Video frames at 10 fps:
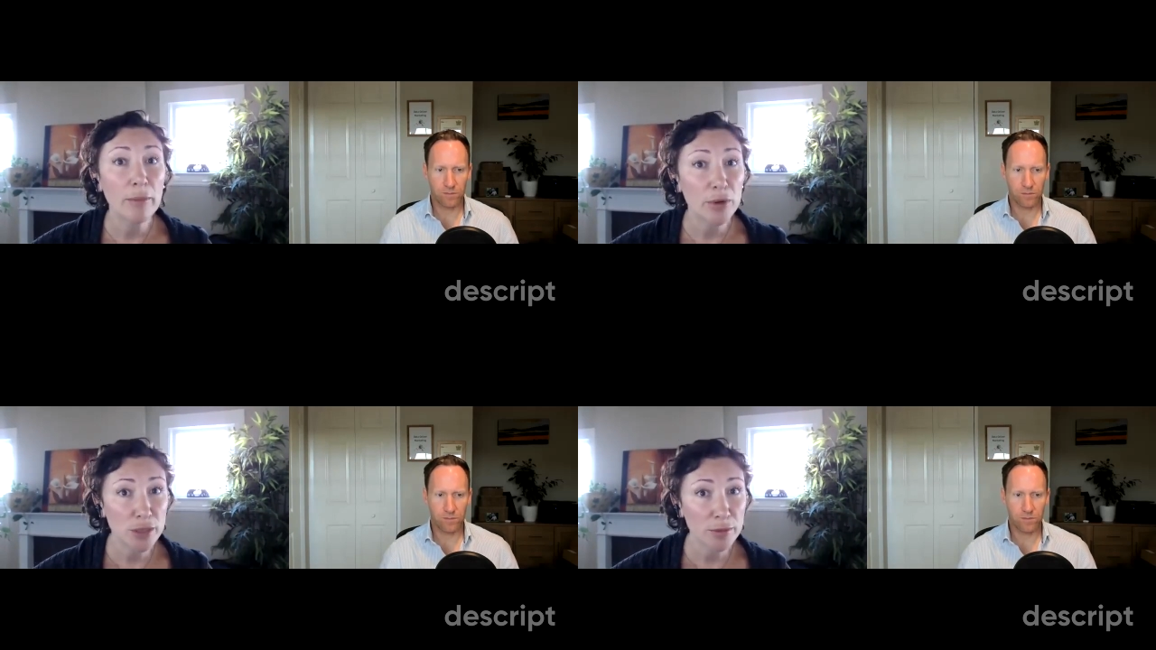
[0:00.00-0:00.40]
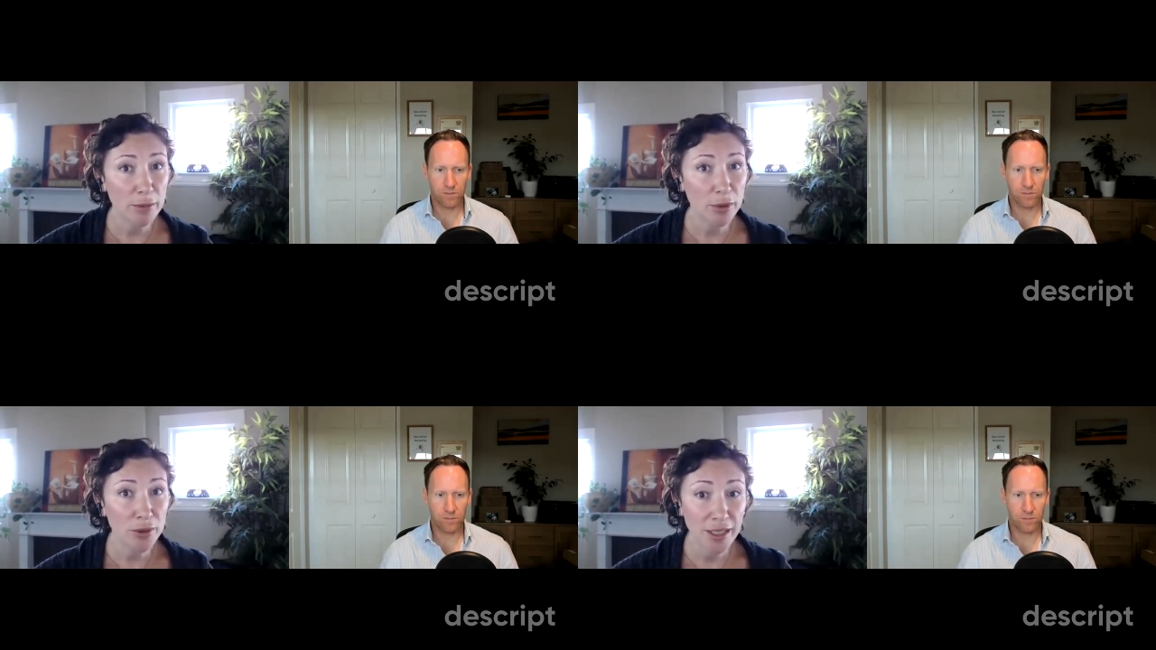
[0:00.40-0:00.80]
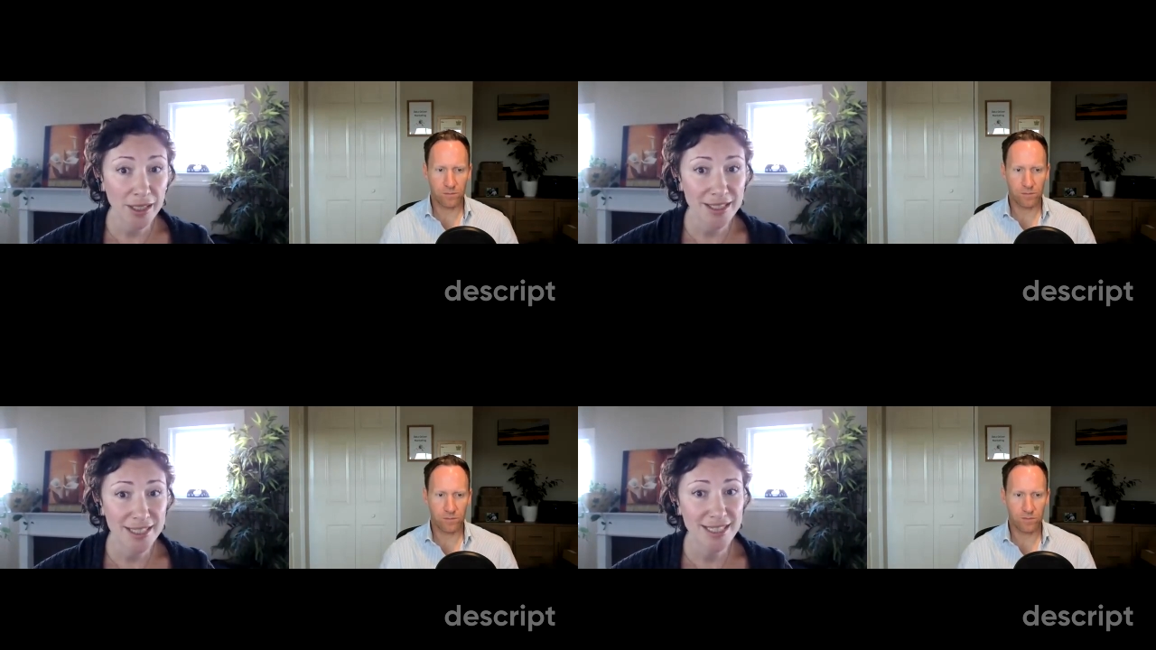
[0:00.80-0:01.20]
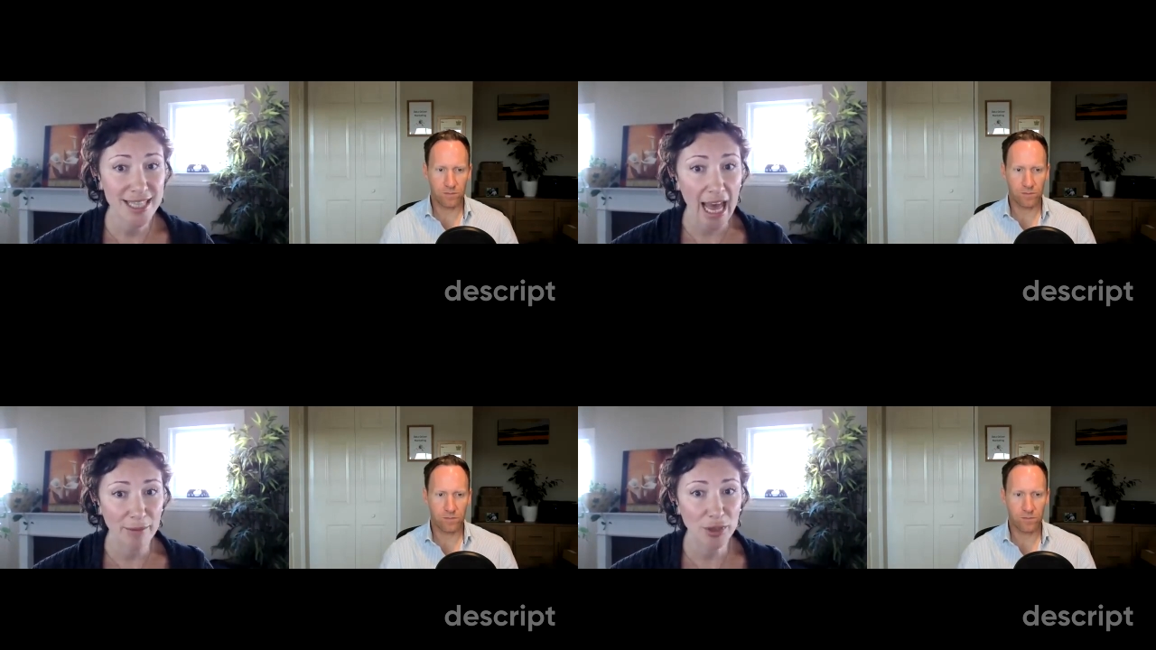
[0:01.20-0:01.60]
Speaker 1: Membership
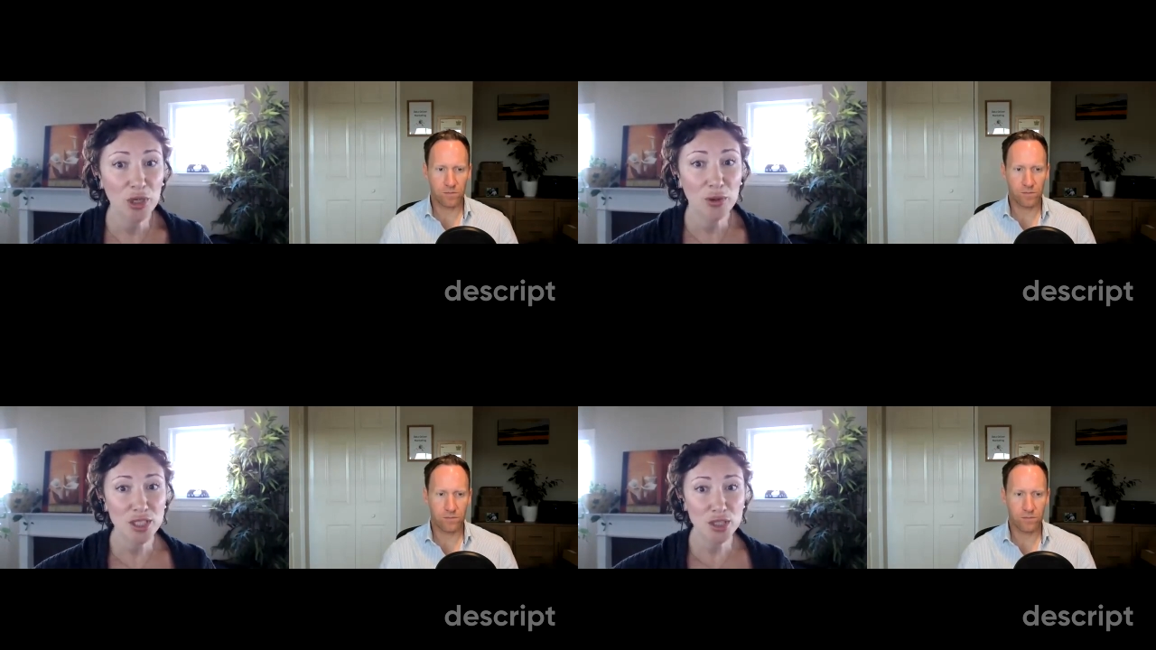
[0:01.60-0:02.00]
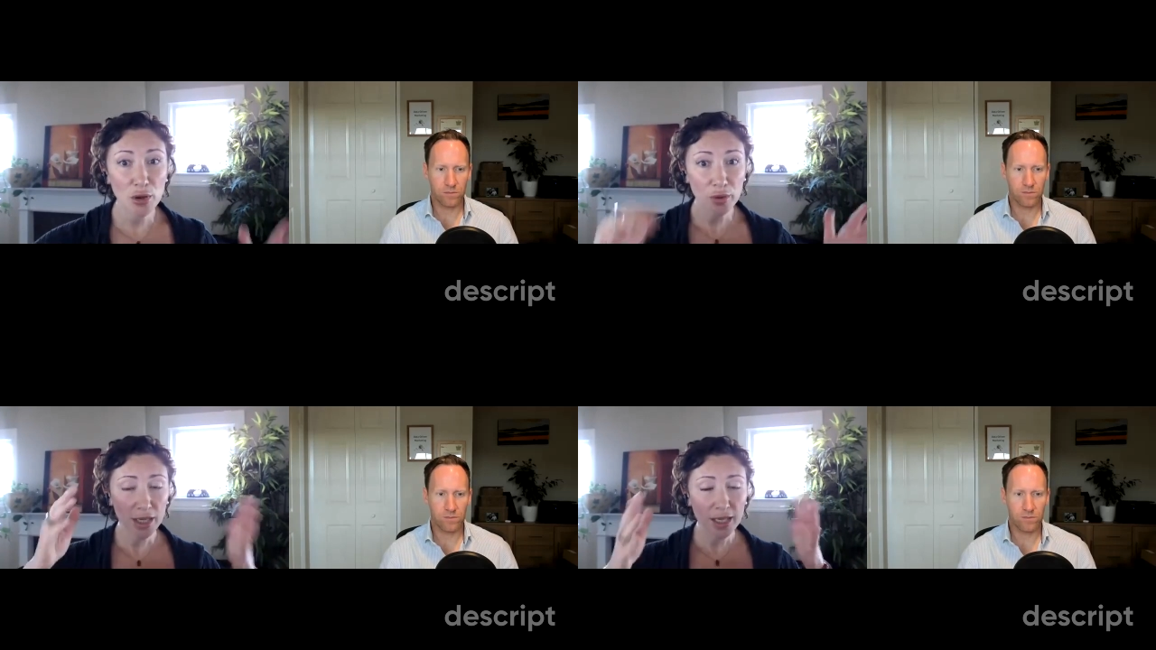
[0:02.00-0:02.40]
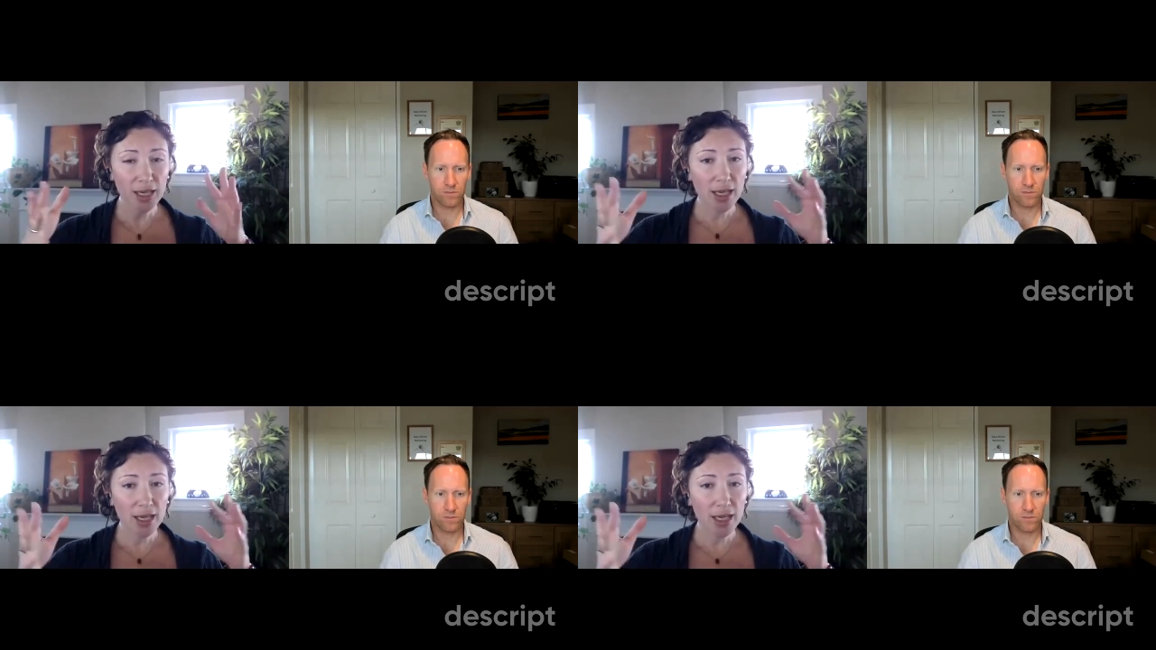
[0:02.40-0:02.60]
communities. Um, you know, so